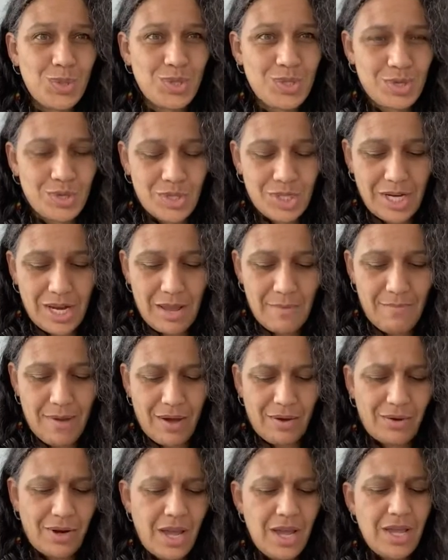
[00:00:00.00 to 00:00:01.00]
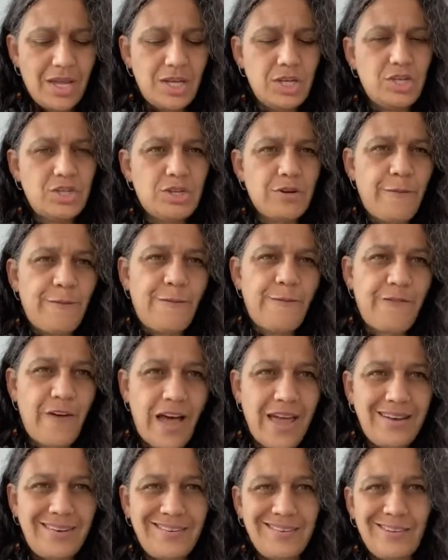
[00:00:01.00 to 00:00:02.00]
searching about is your
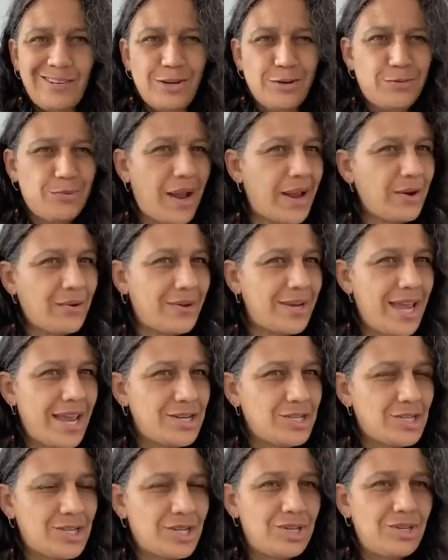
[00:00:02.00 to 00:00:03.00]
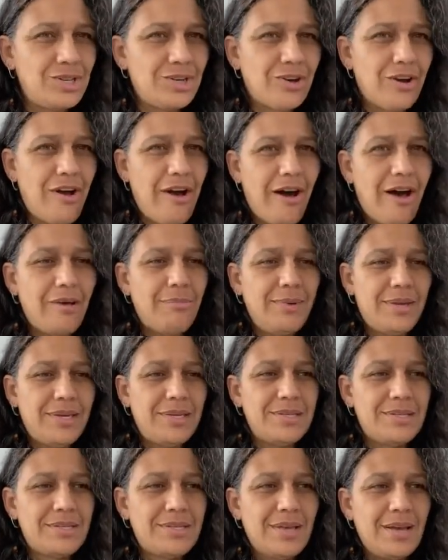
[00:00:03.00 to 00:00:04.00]
fun, your recreation, your
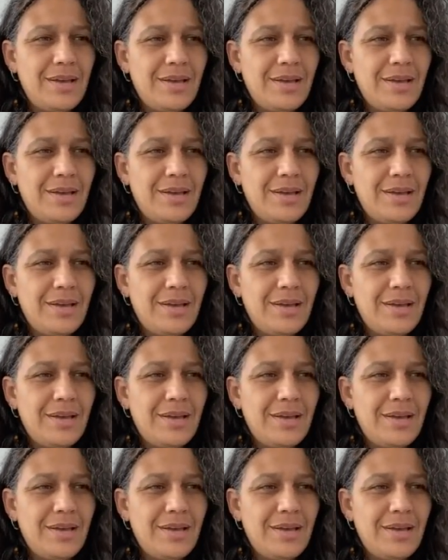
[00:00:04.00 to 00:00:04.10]
hobbies.